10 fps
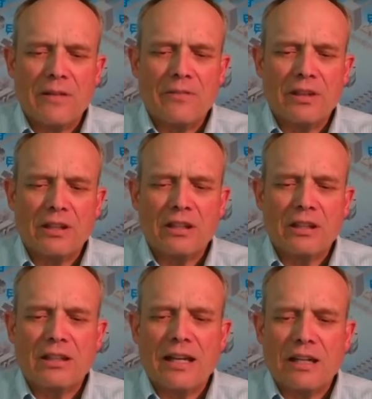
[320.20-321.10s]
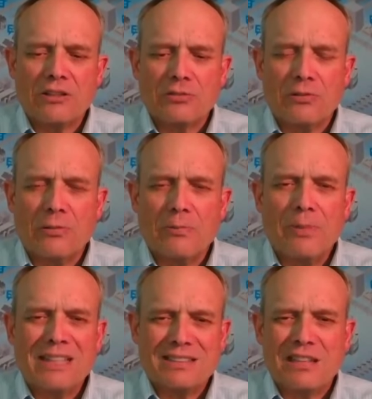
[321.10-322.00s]
have the
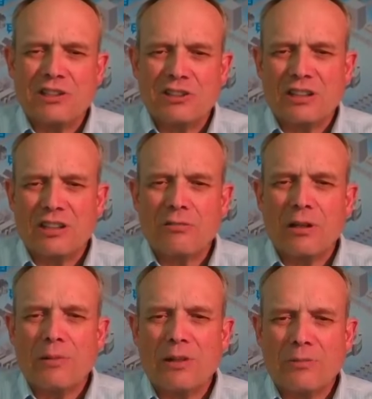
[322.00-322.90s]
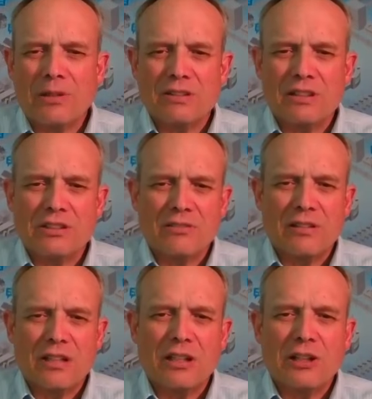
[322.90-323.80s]
actual base station equipment, the base
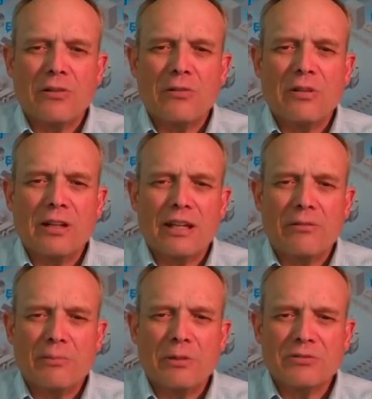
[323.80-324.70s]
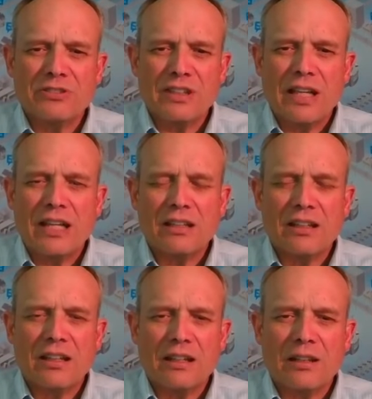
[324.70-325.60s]
station radio at a remote
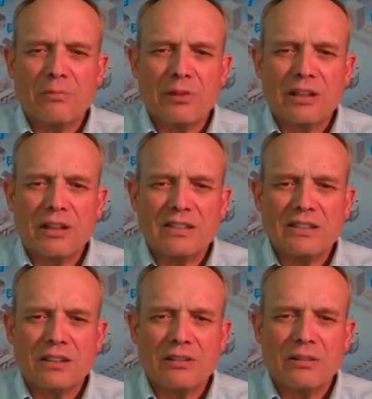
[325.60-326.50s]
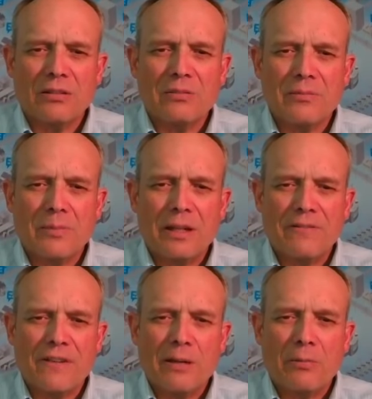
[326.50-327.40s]
site, and then bring that signal
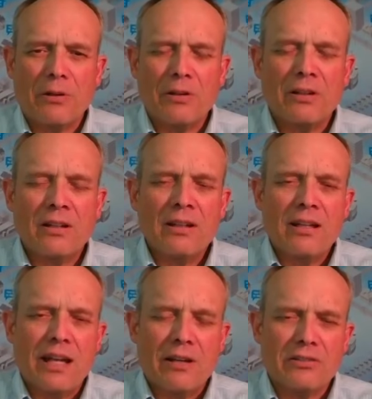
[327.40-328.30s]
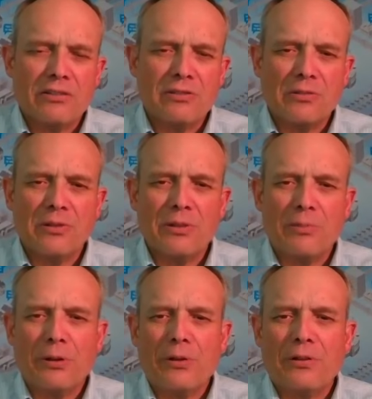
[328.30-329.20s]
by fiber out to
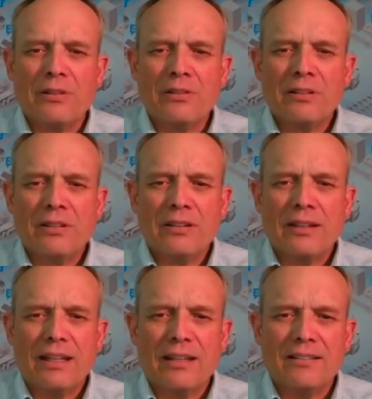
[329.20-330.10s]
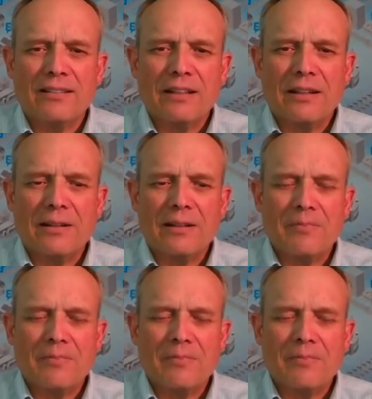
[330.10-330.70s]
the pole. And